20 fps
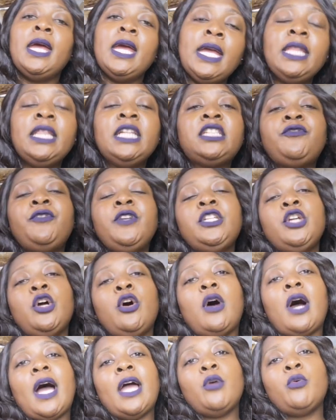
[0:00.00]
In this
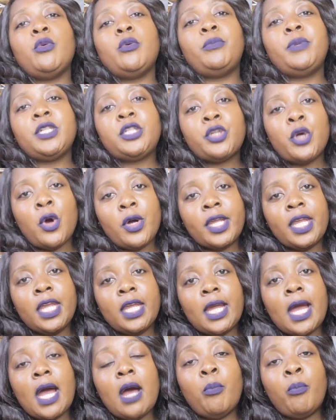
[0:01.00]
video, I will be
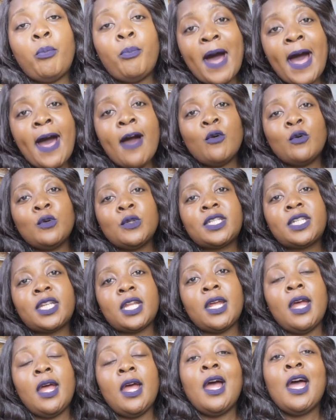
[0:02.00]
talking about
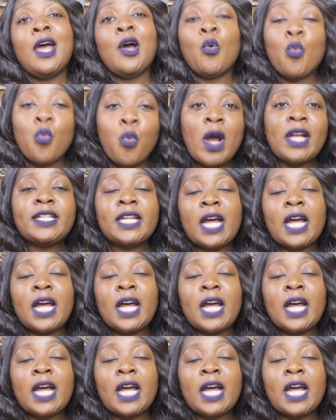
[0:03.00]
what